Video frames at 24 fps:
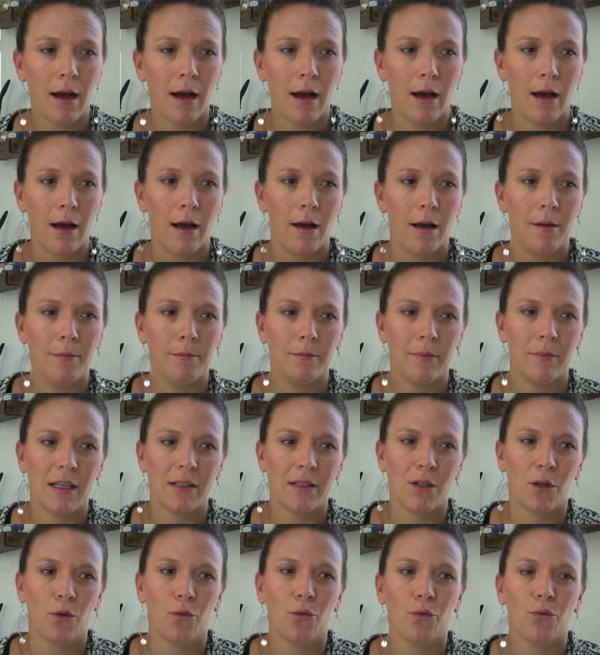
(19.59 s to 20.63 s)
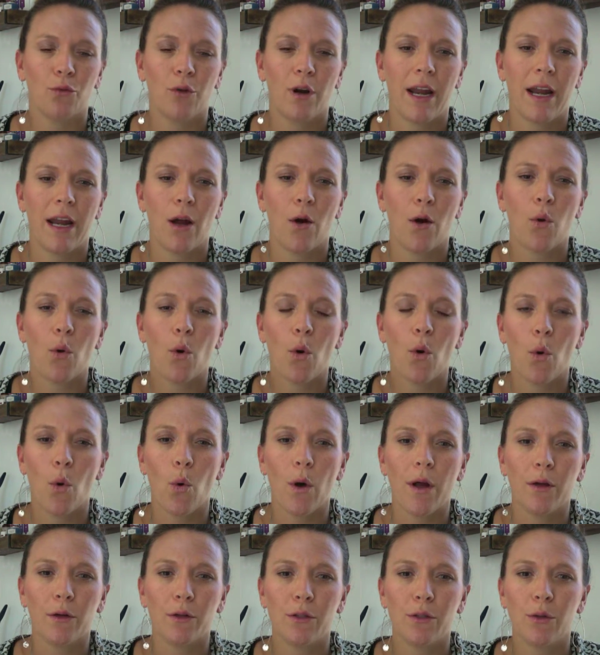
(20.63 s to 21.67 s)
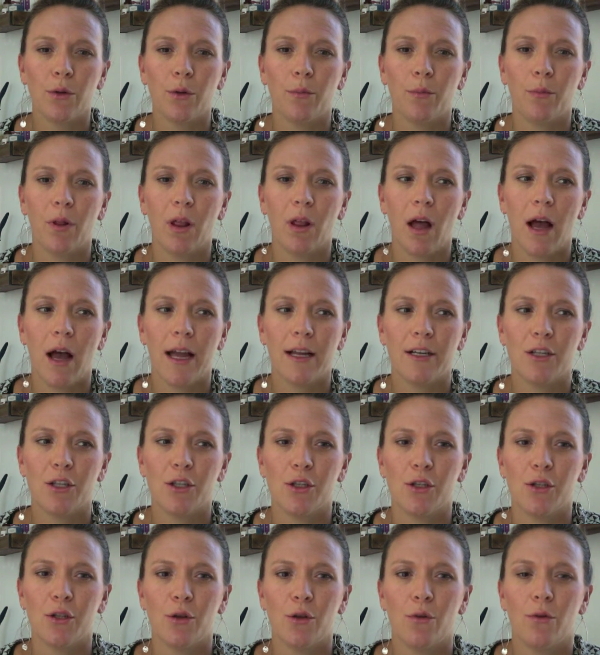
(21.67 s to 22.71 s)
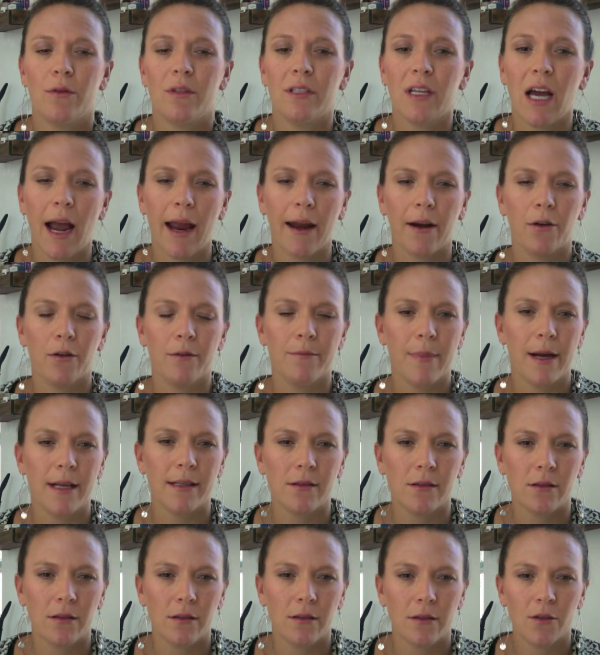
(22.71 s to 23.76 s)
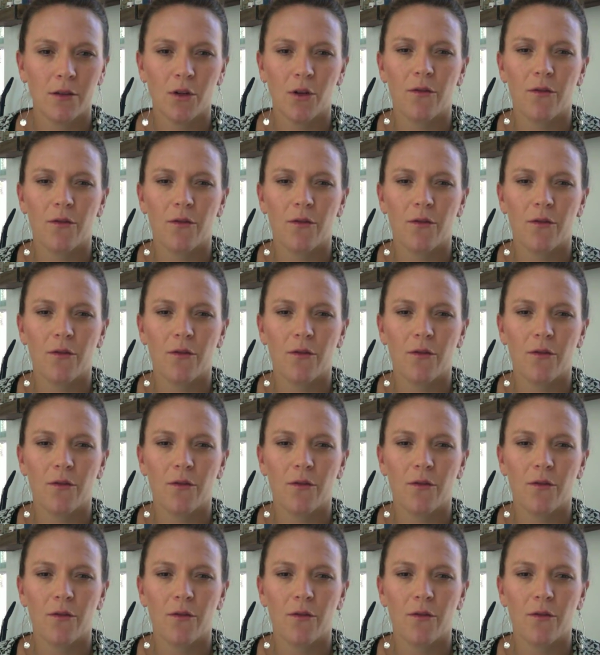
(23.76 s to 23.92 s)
Um, it's a great oil to apply to soothe tired muscles.